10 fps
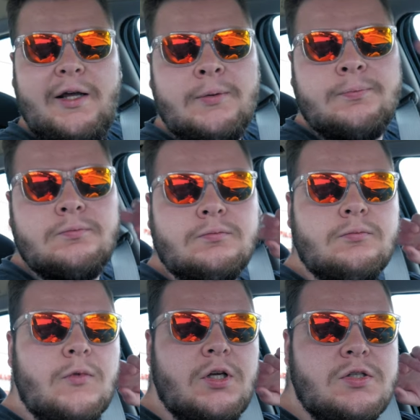
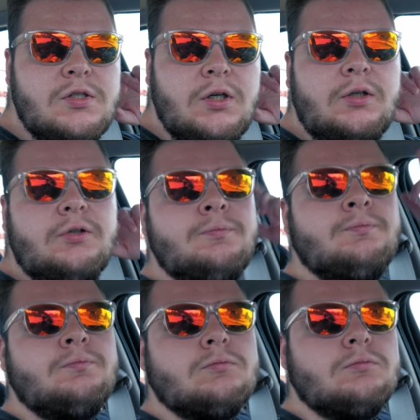Hi. So,
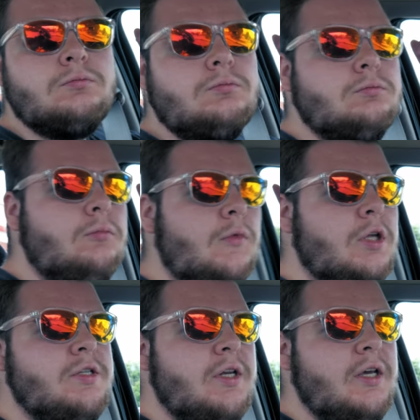
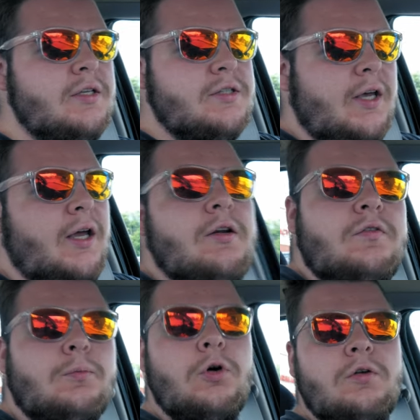today's kind
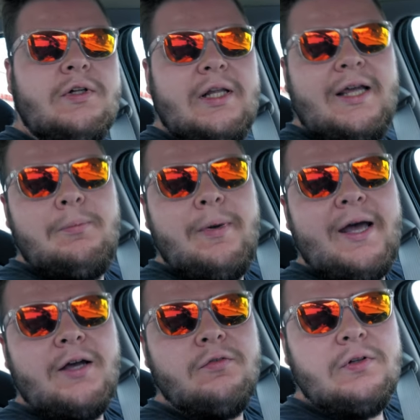of more of a laid
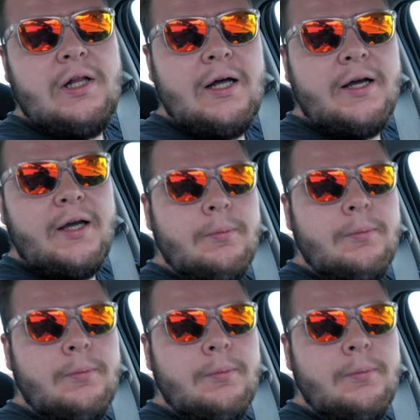back vlog.